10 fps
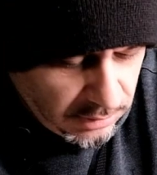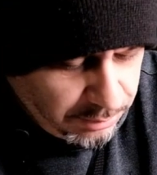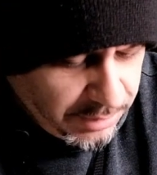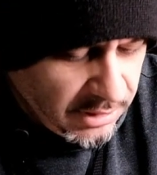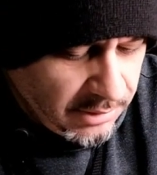
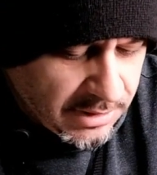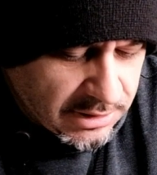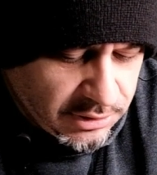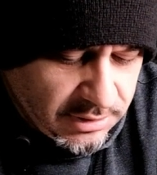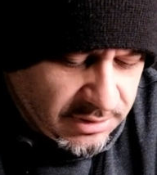Pretty
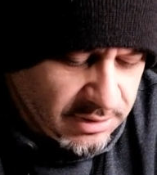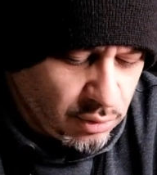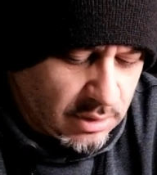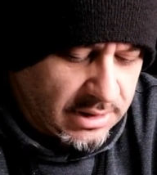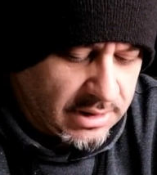much this is
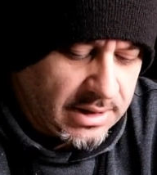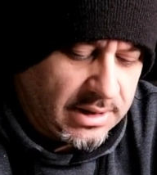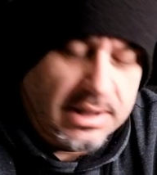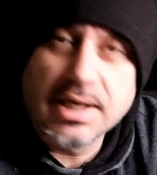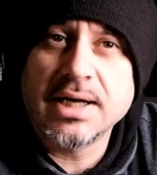why I
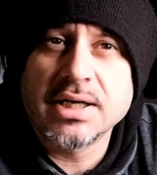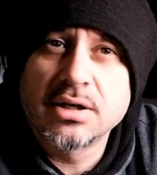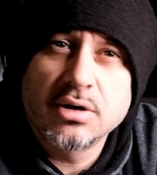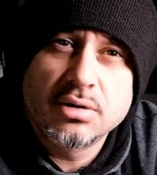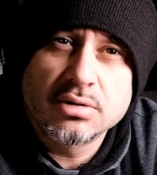like
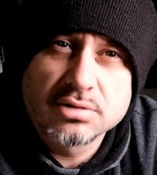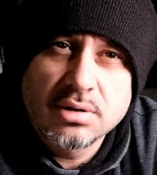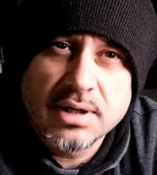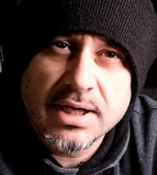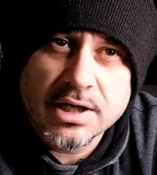or don't
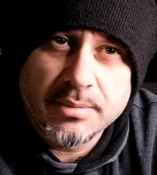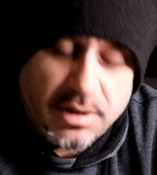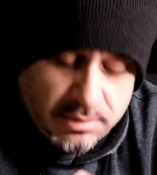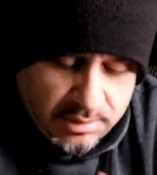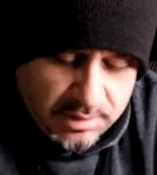like
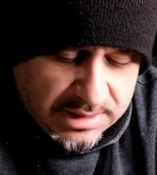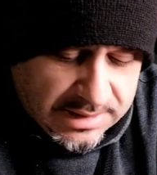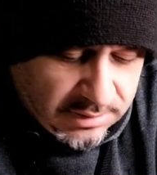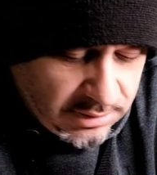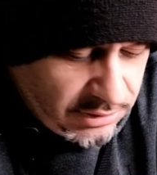about the
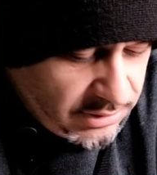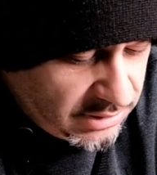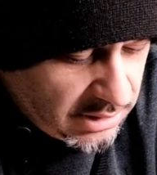cartridges.